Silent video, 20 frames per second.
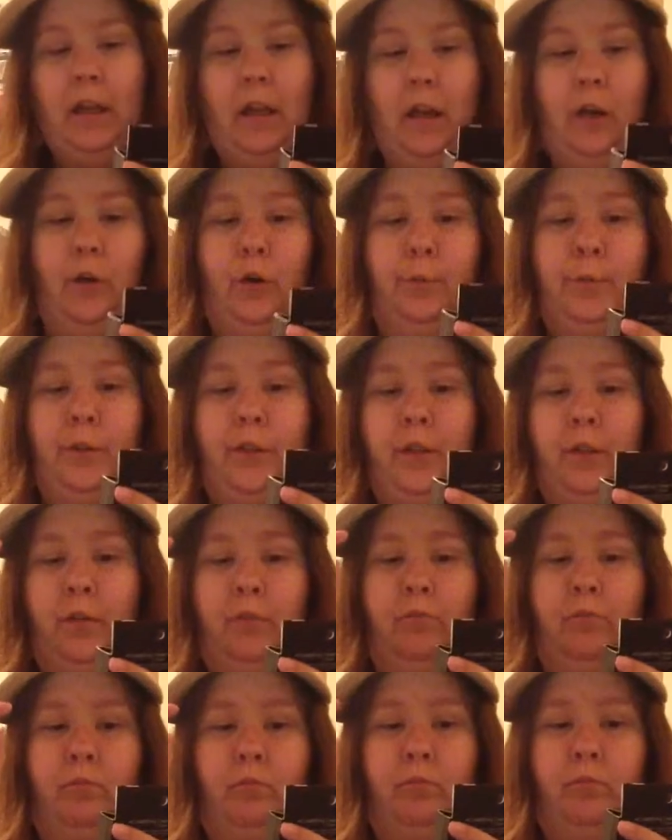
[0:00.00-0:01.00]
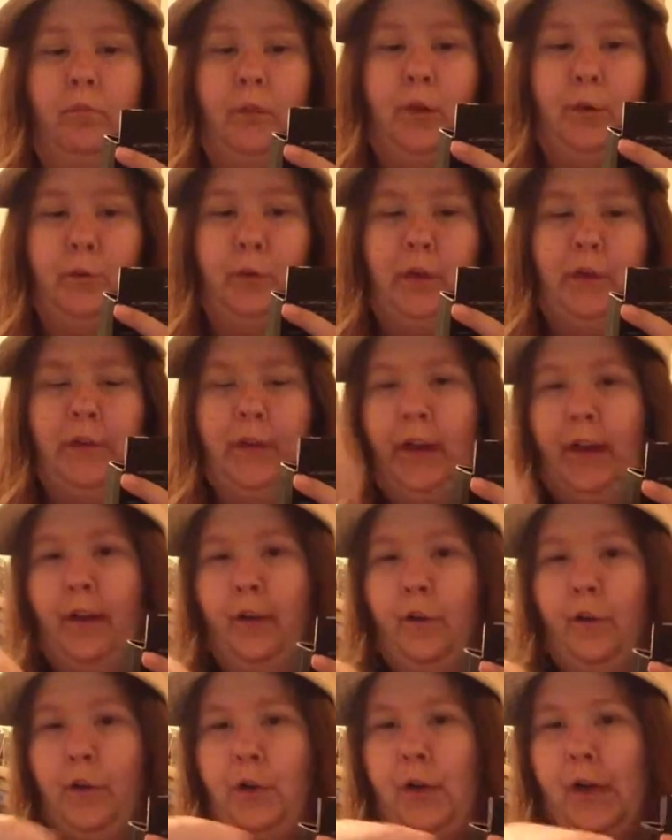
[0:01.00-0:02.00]
I'll put the word that I
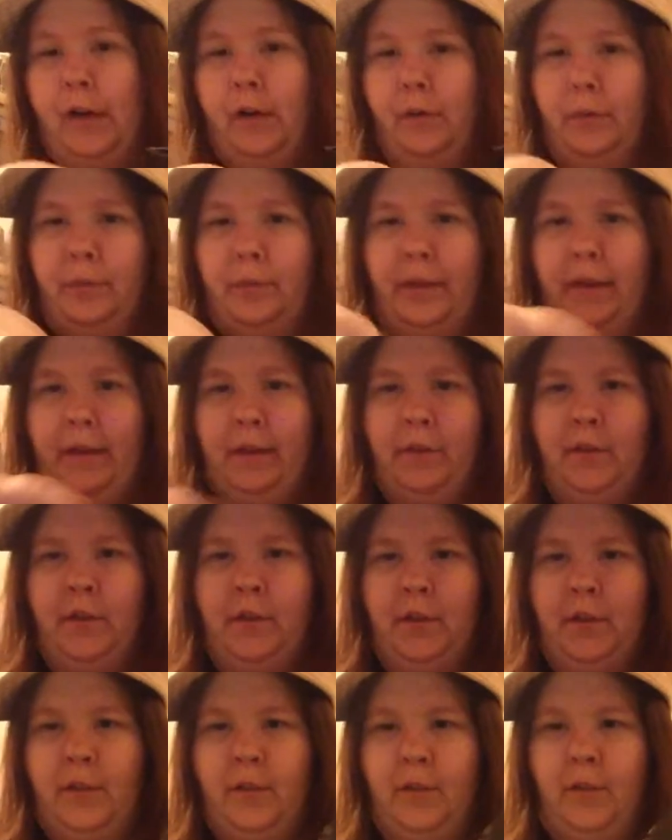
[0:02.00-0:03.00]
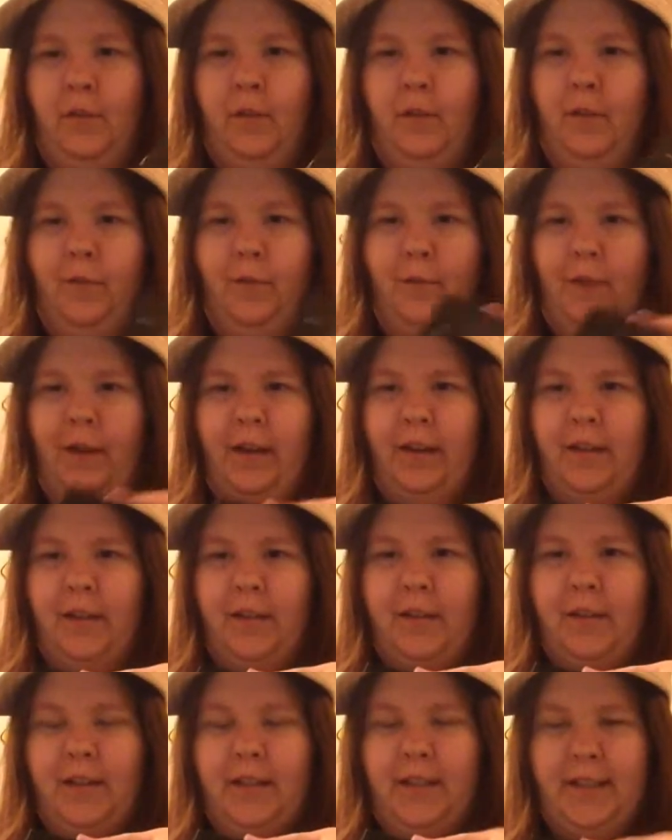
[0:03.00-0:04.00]
don't know how to pronounce right
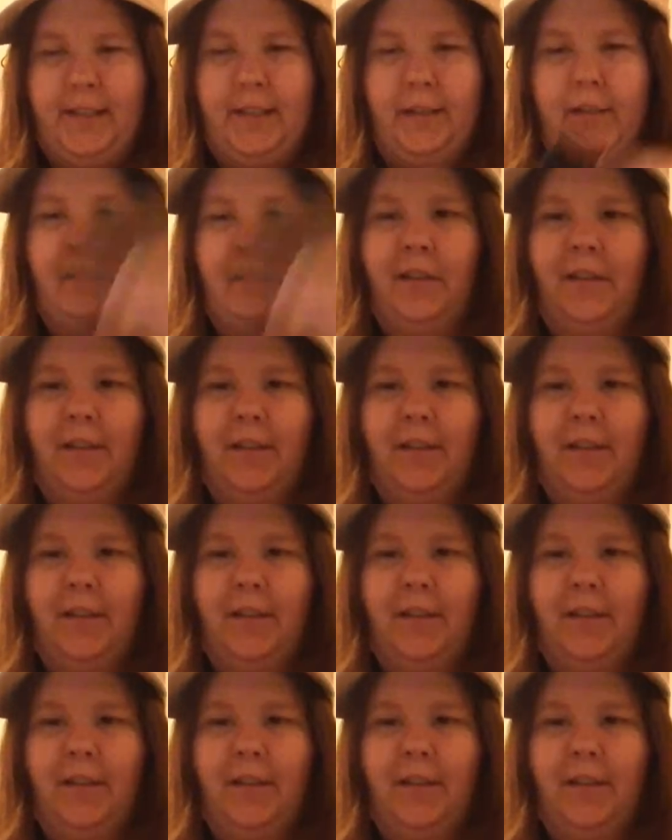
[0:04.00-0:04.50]
here.